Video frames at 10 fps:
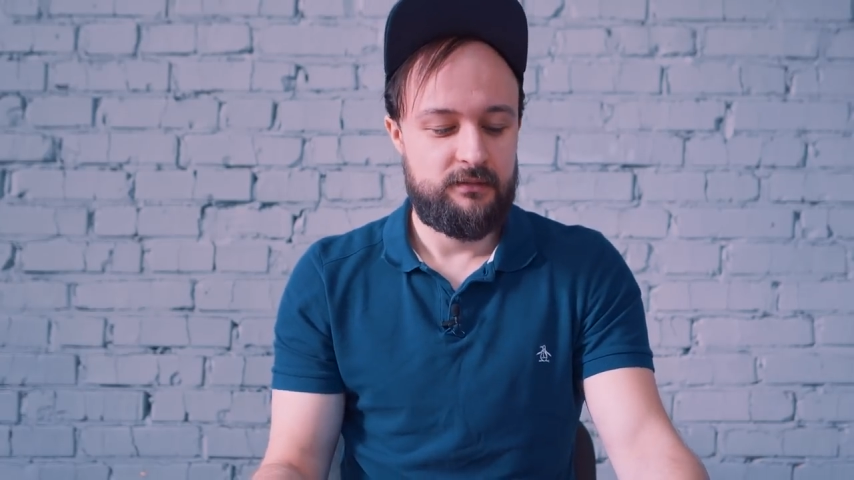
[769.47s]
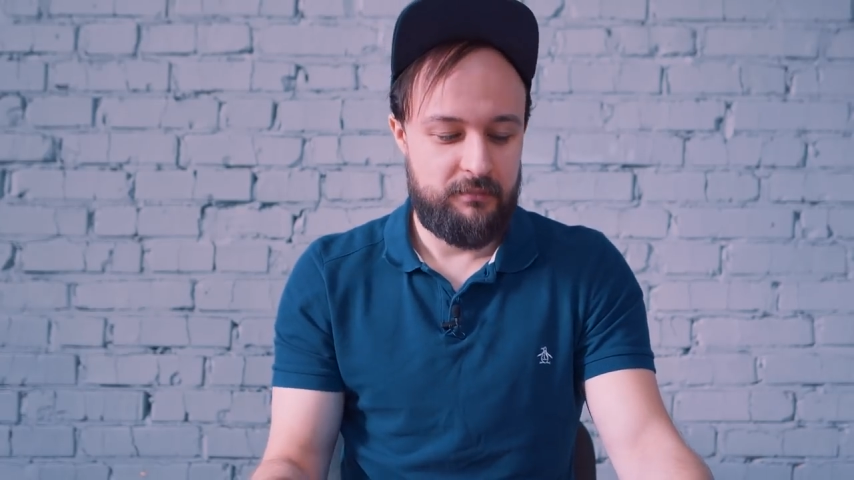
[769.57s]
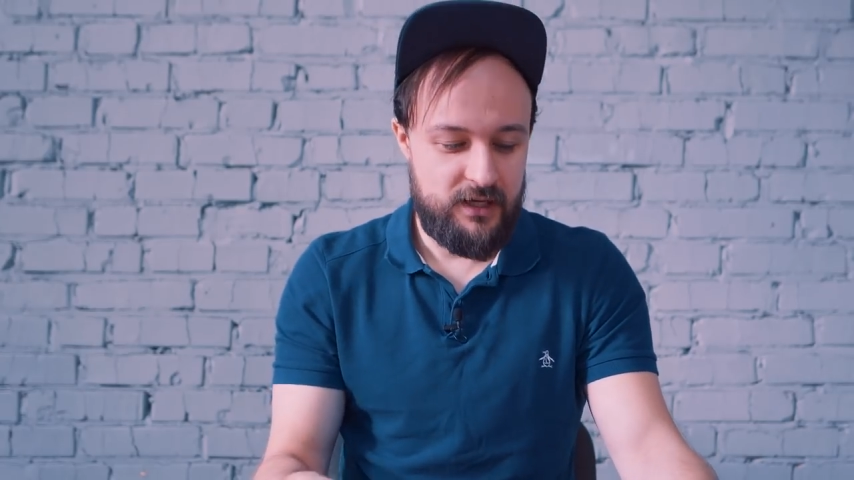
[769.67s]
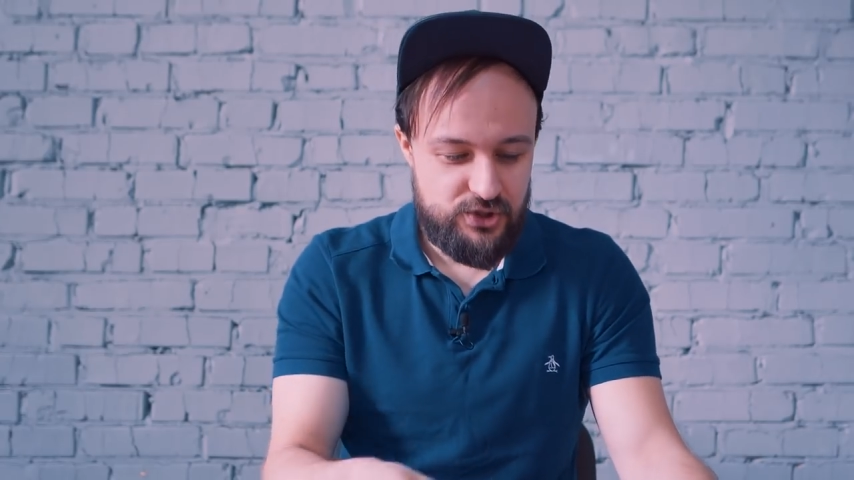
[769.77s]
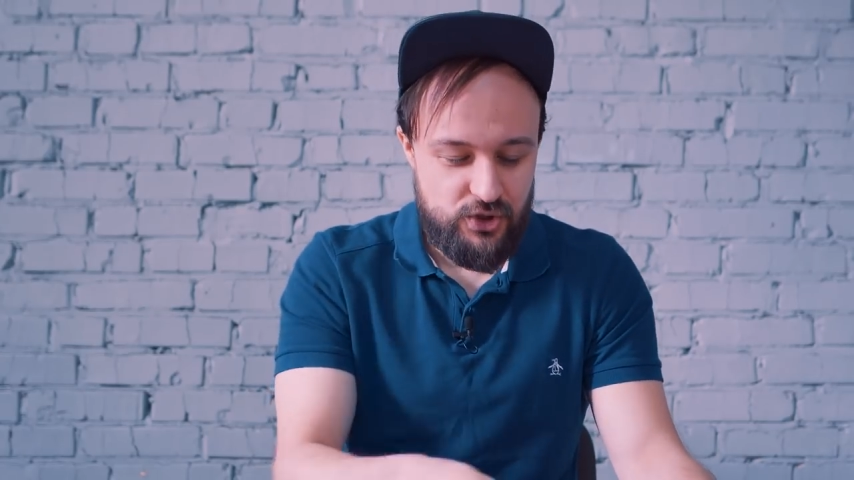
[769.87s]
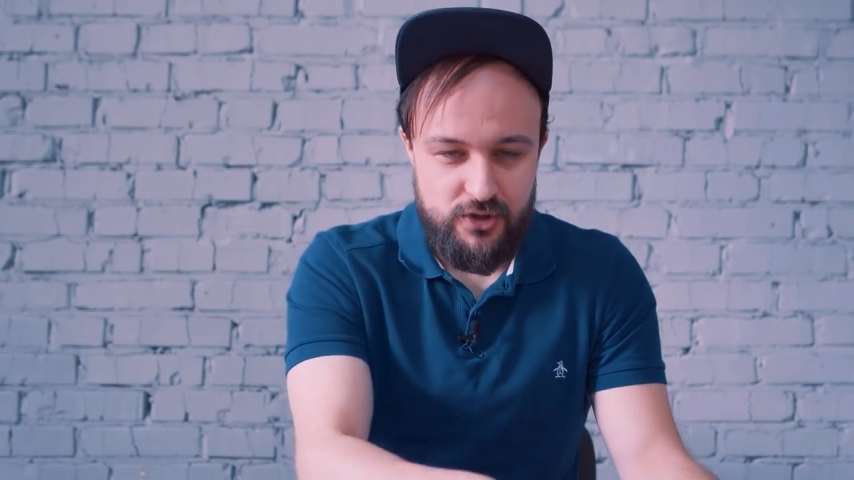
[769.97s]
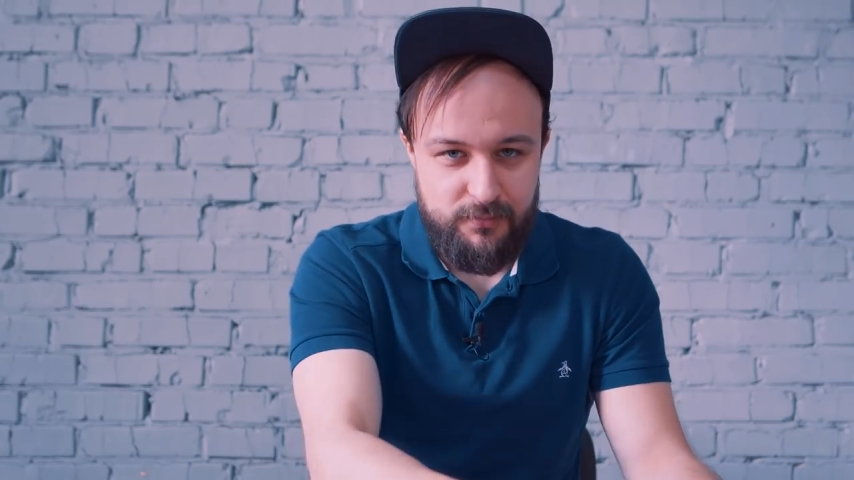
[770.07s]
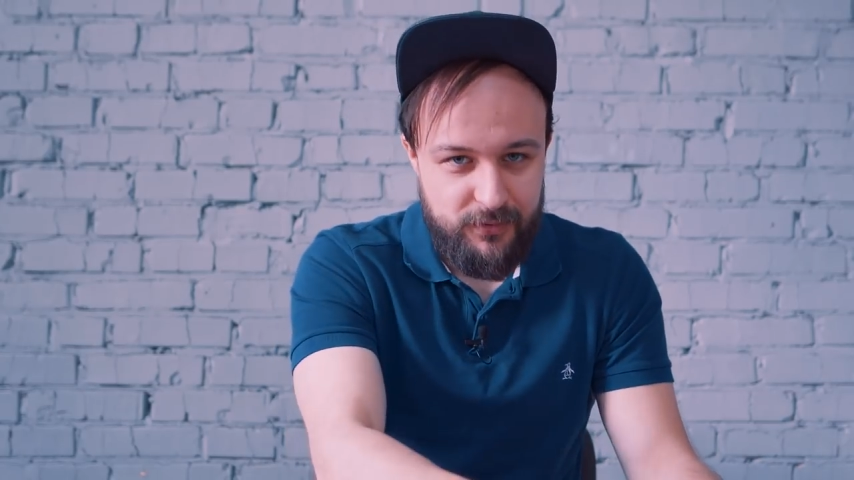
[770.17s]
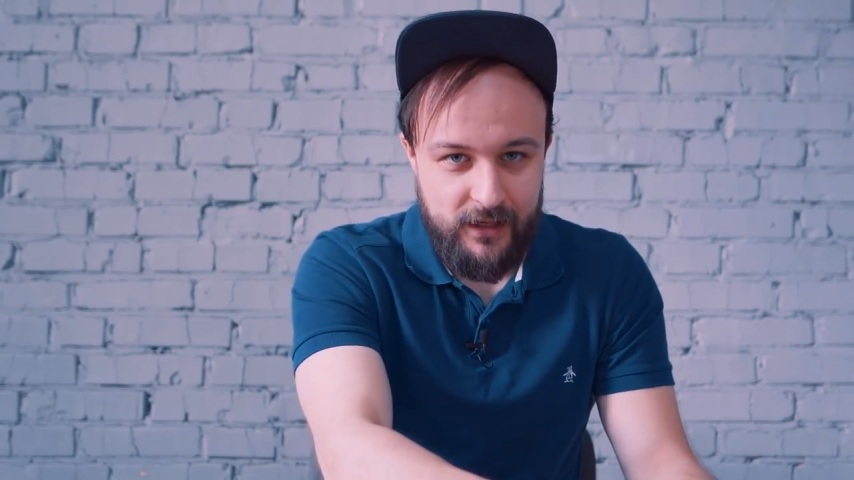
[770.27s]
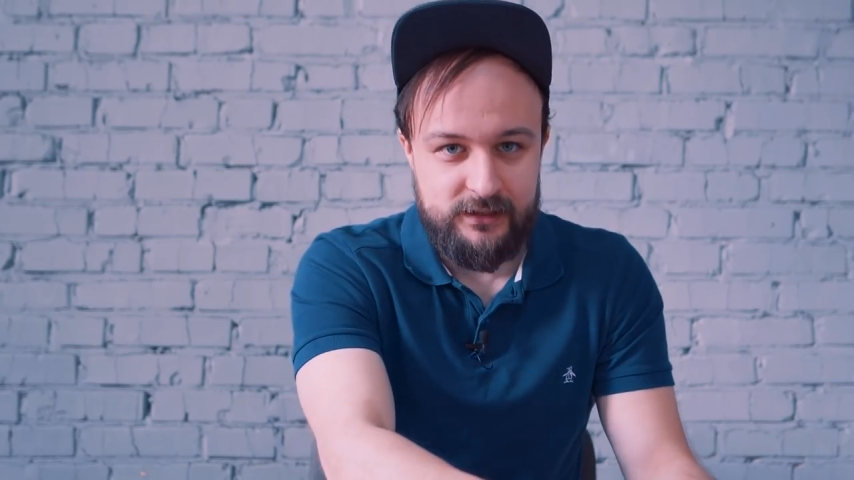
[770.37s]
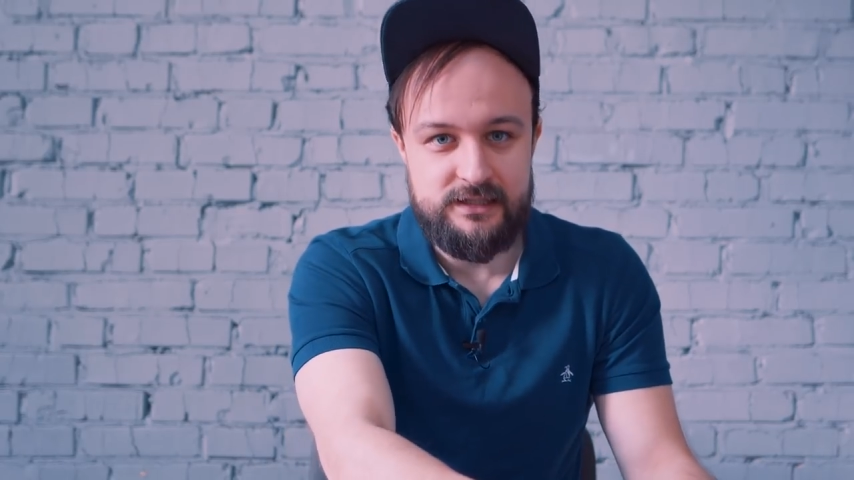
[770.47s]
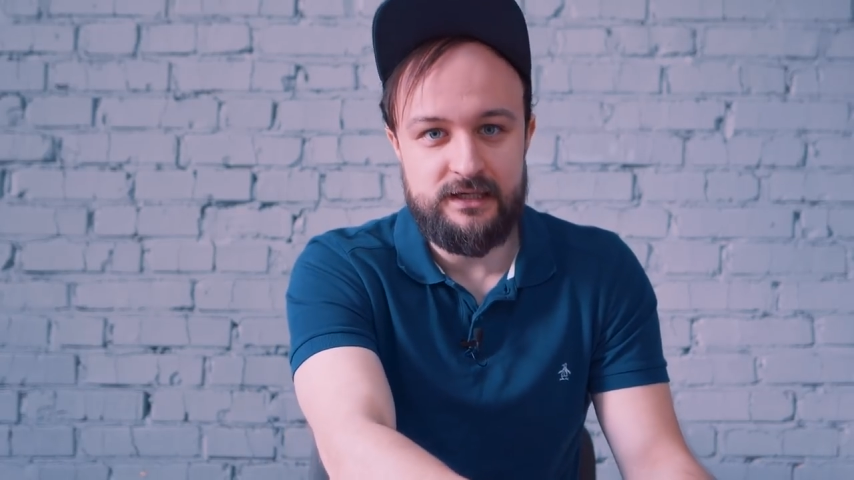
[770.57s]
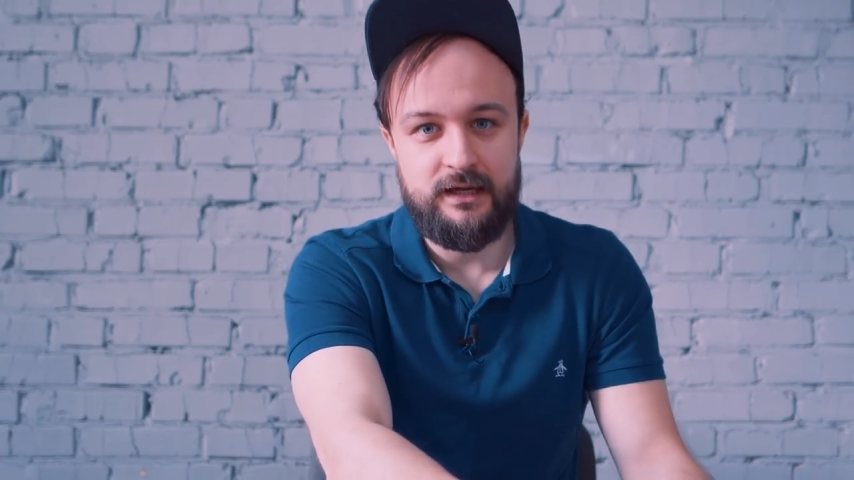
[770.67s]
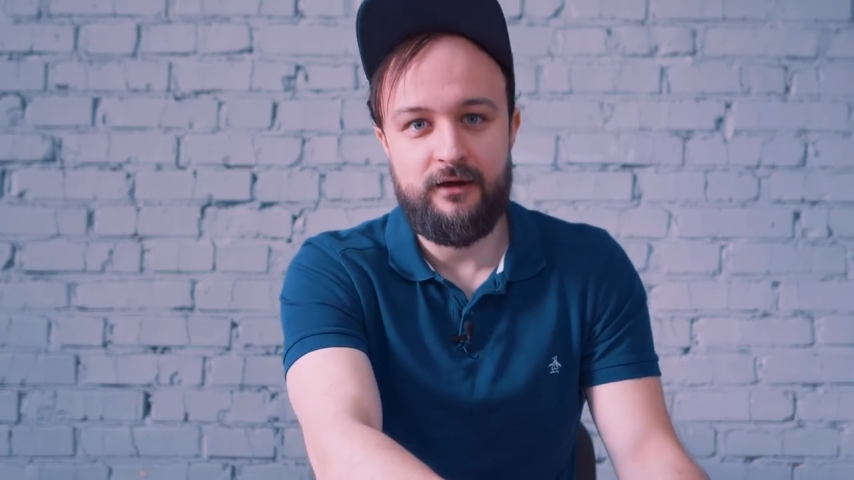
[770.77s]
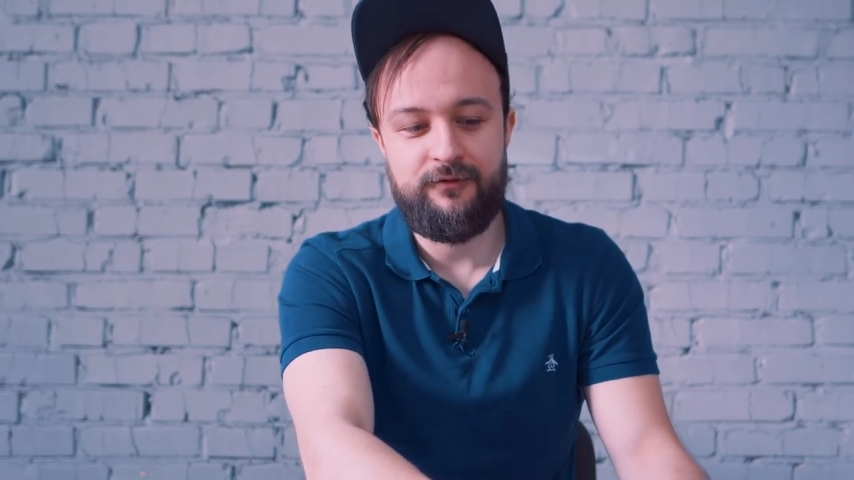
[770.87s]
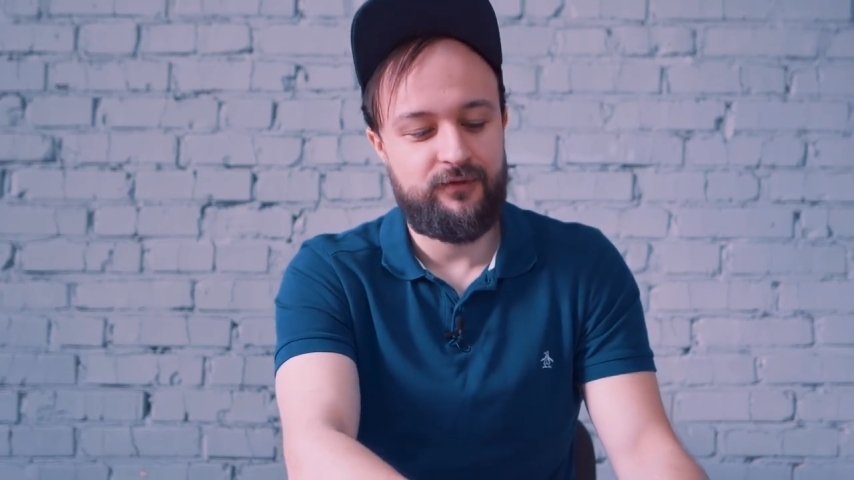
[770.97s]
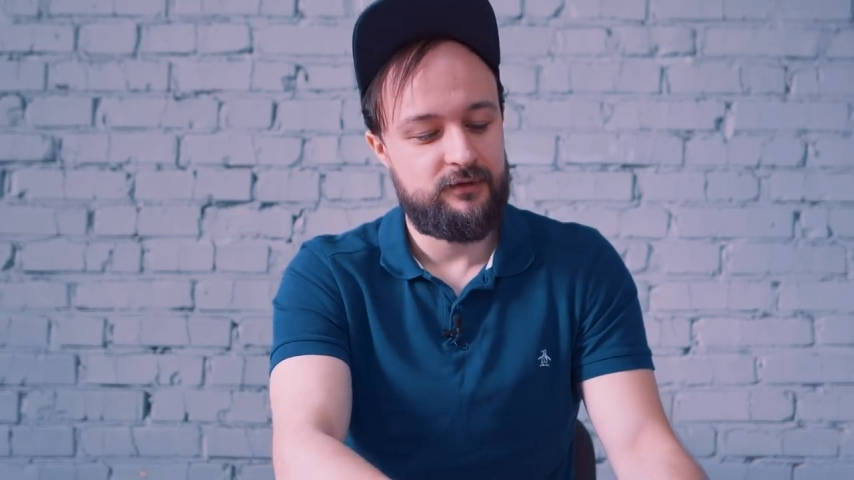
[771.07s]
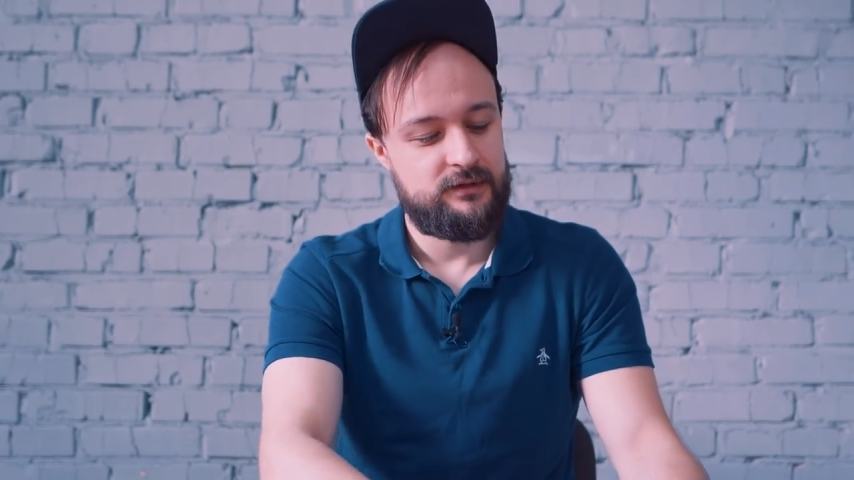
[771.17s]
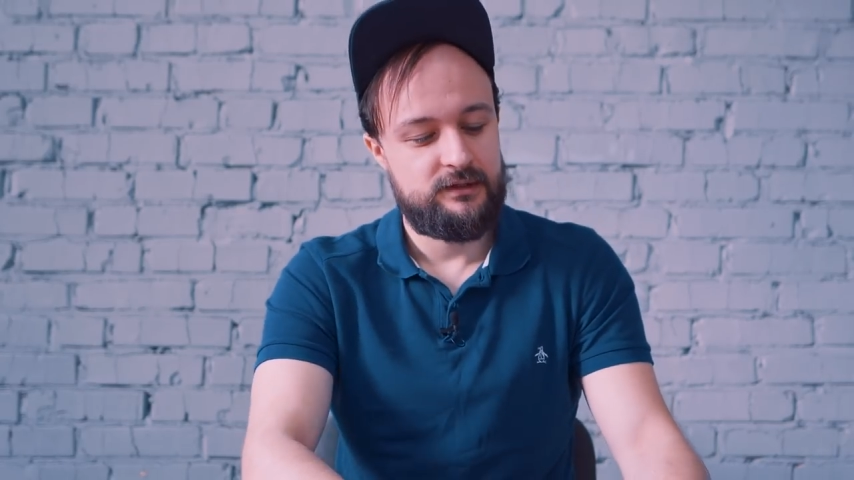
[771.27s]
make sure you practice enough,